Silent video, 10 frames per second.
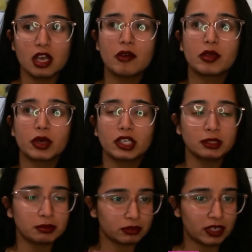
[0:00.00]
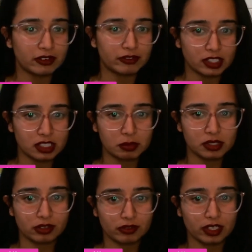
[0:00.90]
We wanted to provide one
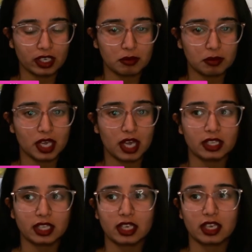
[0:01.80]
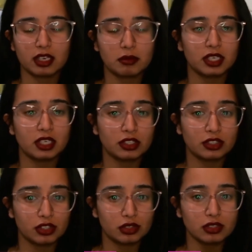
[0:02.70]
specific API that anybody
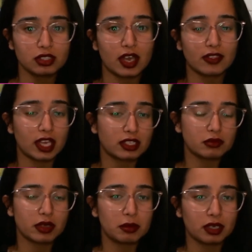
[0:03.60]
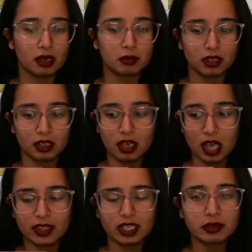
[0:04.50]
could use, and that's why
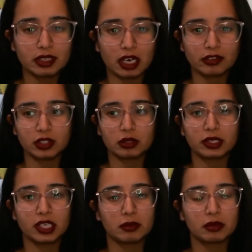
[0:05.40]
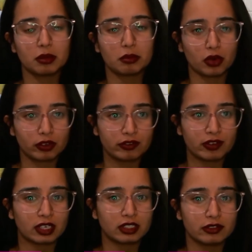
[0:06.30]
GraphQL became an important
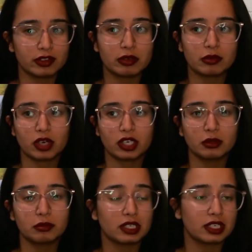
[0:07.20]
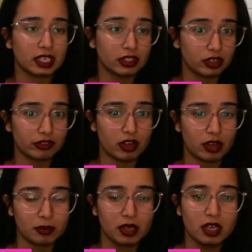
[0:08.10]
factor when you wanted to build like a unified